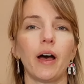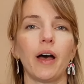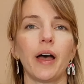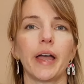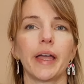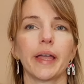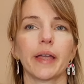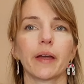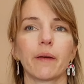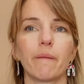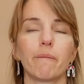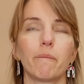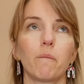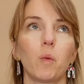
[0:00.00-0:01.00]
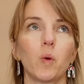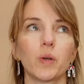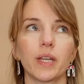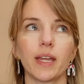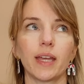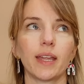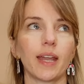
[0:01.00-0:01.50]
I
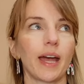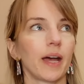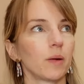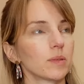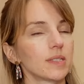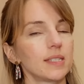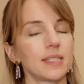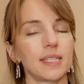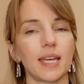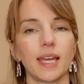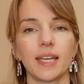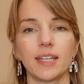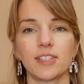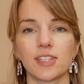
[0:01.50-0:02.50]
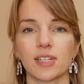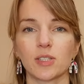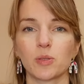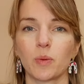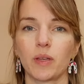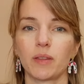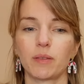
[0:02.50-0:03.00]
worn it out today
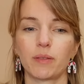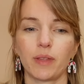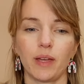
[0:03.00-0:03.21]
just with